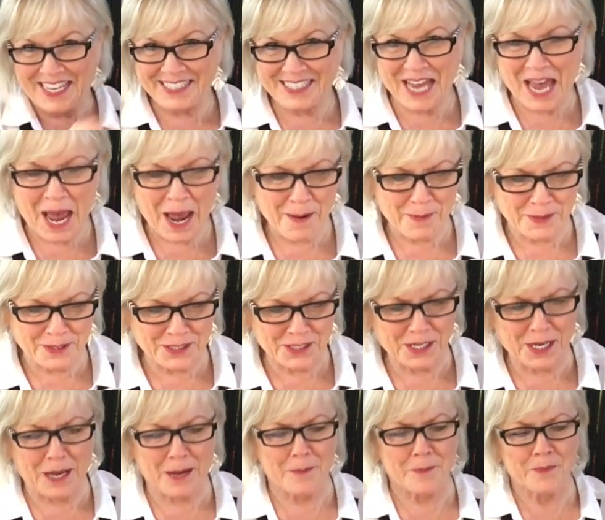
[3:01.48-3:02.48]
a diamond
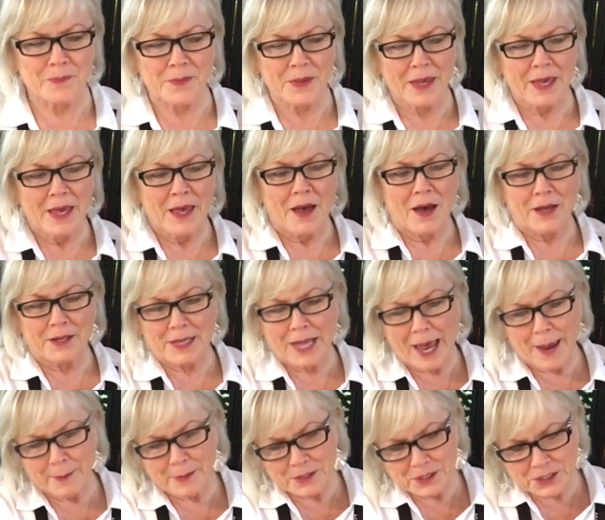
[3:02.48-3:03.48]
shape. A
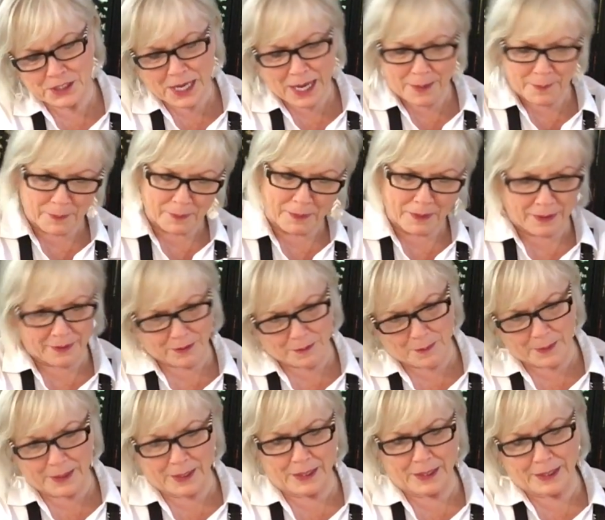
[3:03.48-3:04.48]
diamond shape in the
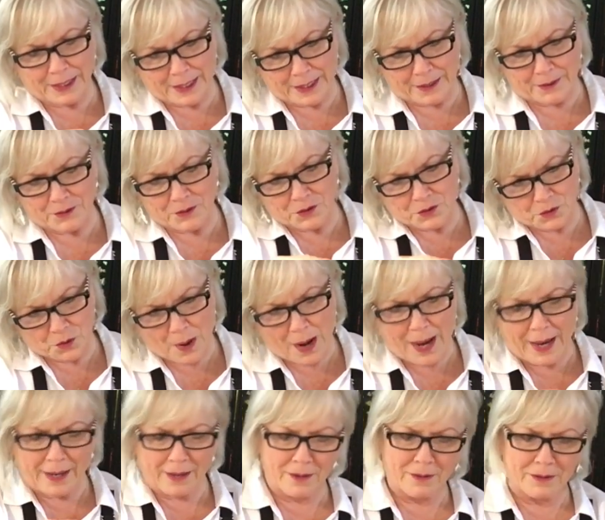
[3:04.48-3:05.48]
middle and
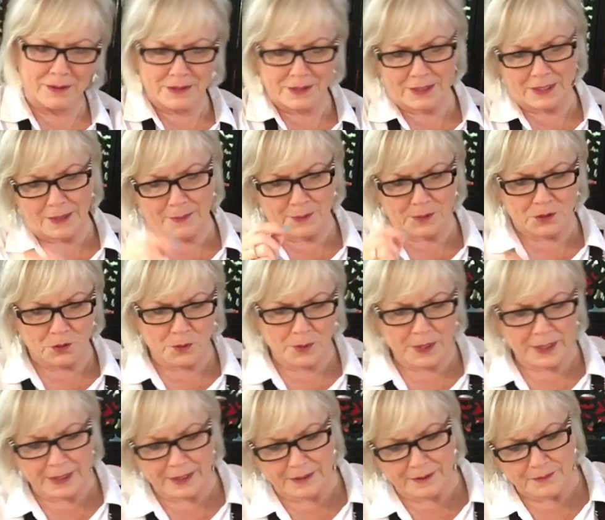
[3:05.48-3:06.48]
triangles in
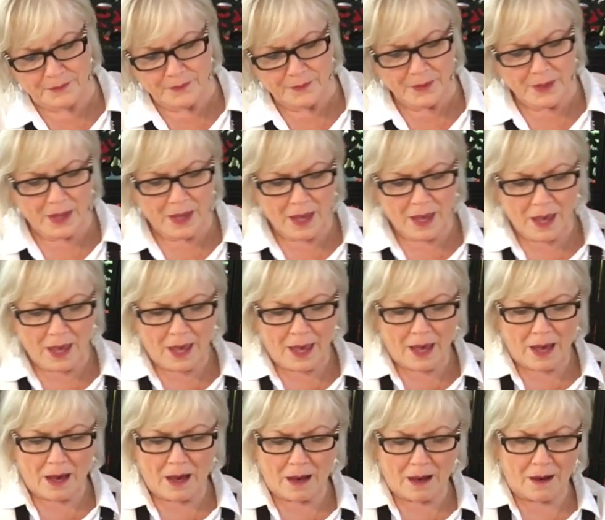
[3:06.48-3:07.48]
between.
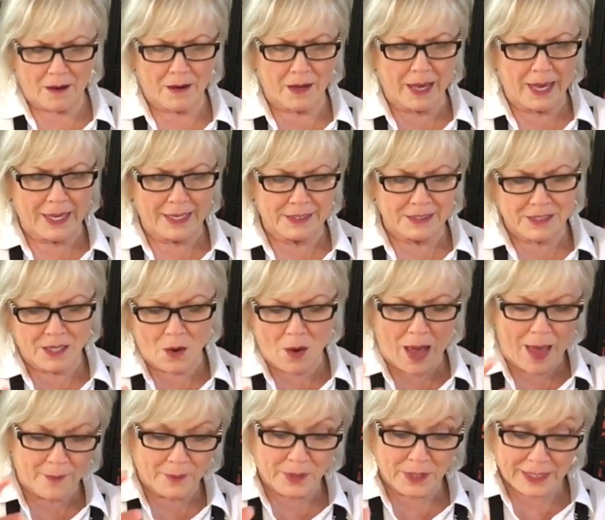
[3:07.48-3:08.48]
Uh, and so
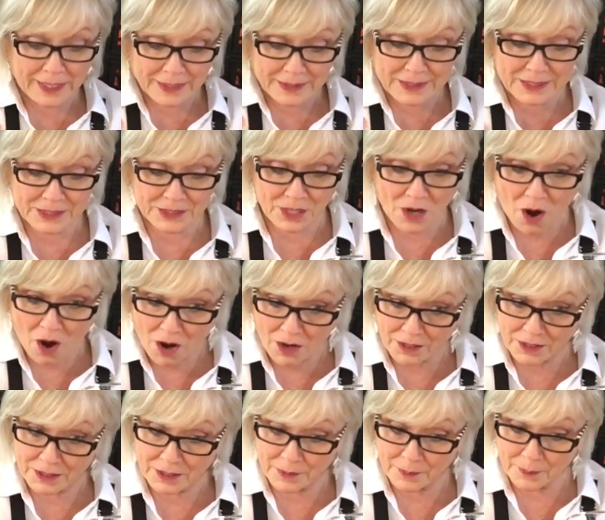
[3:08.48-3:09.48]
I'm going to start
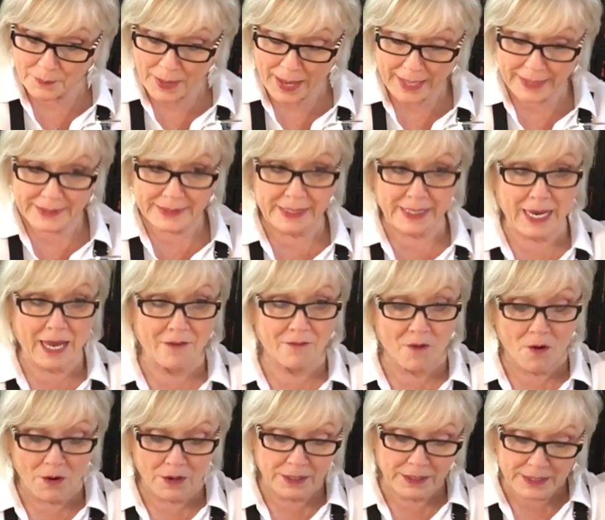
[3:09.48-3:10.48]
painting. I've
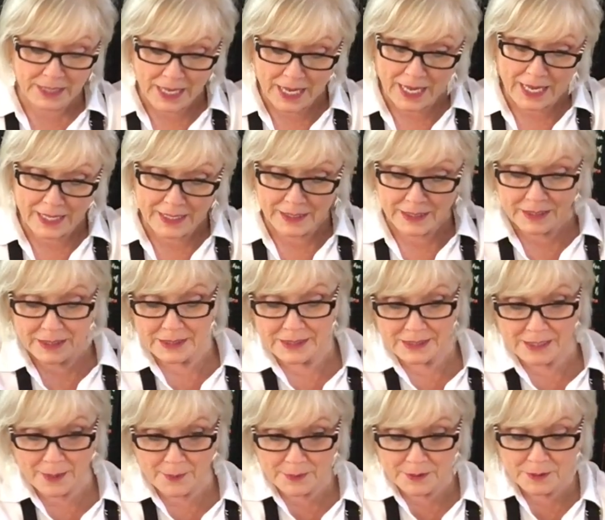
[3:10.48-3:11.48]
already done
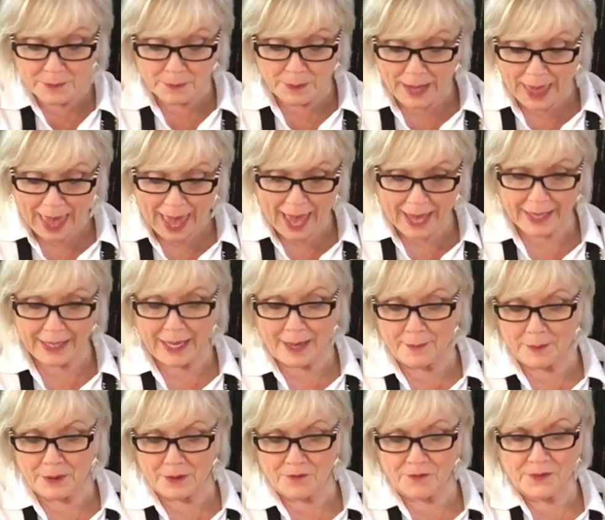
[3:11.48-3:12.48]
some of the black. I'm
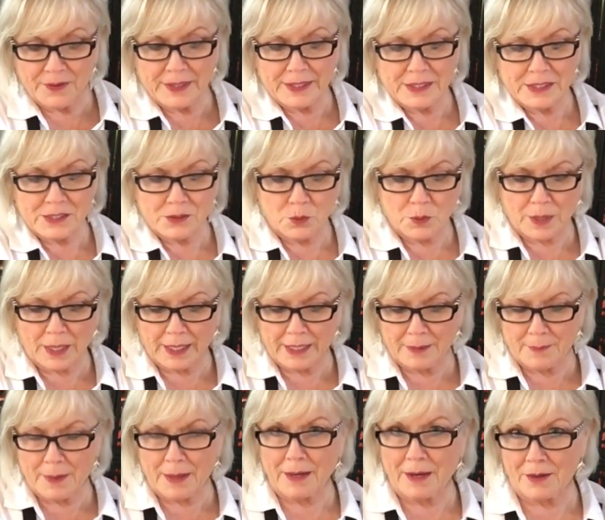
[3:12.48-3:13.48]
going to finish when I
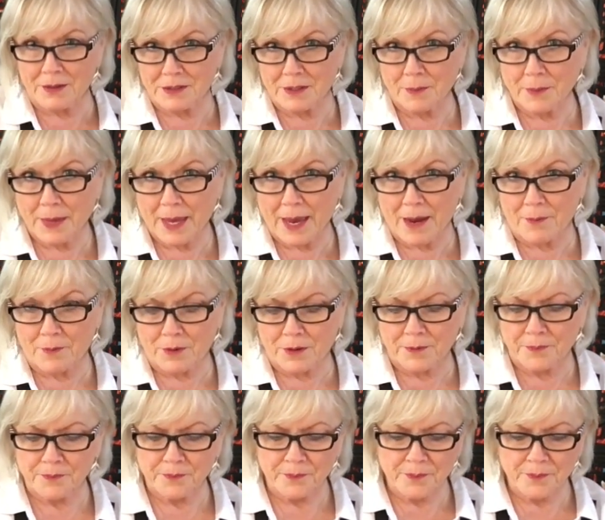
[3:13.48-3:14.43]
get my close-up camera